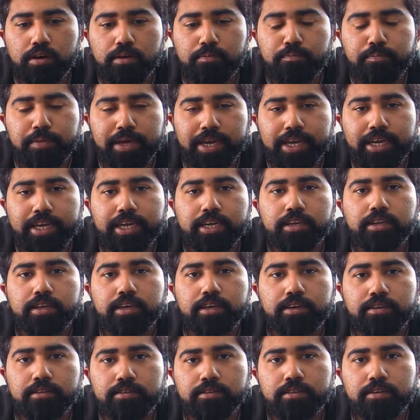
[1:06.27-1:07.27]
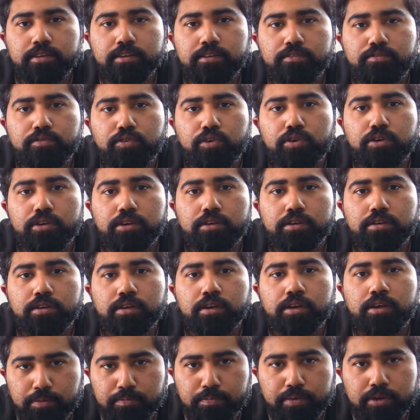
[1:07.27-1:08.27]
make it easier for
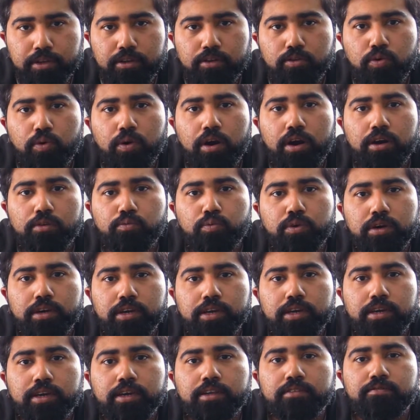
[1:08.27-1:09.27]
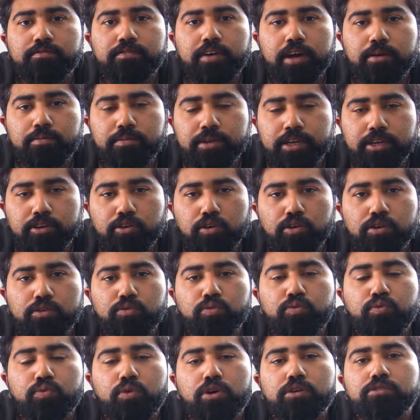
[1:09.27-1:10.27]
people who are working in Fabric or
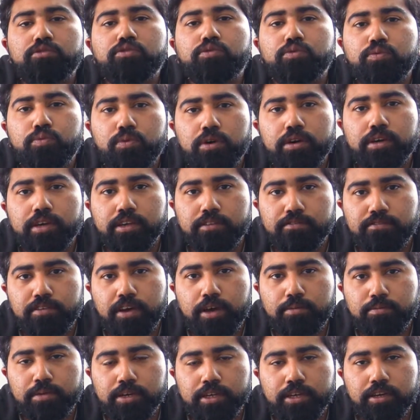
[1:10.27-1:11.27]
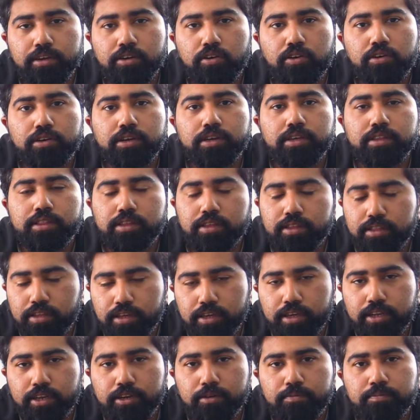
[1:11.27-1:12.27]
who wants to work in Fabric or in
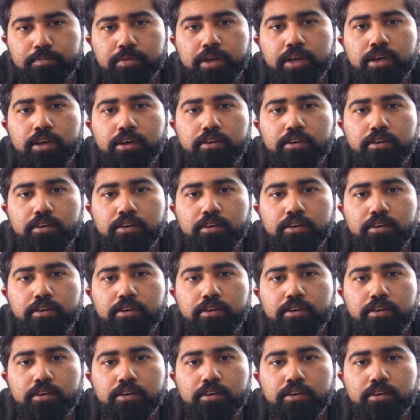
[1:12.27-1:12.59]
Ethereum,